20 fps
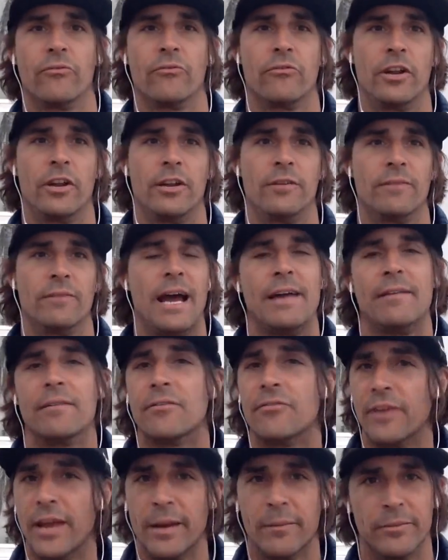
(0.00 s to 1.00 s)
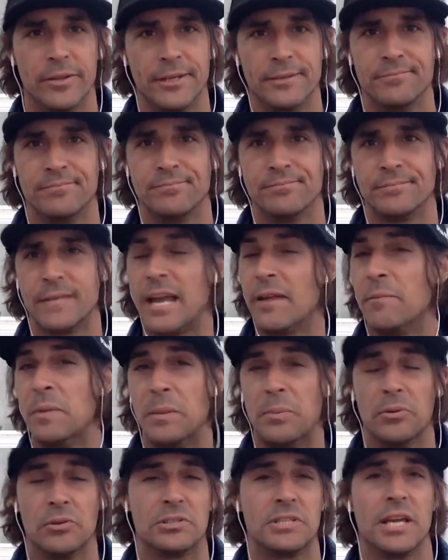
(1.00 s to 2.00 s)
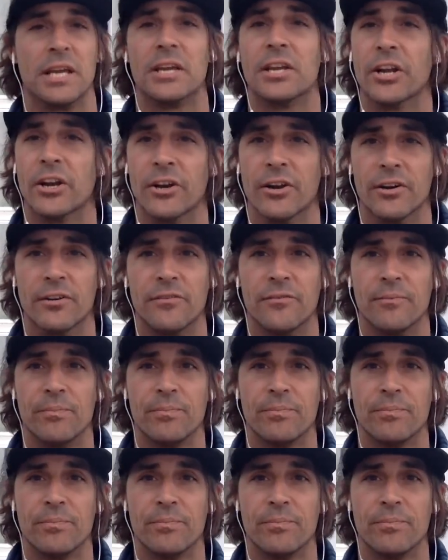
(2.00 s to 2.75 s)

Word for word: Right? I have a family. I have people to take care of.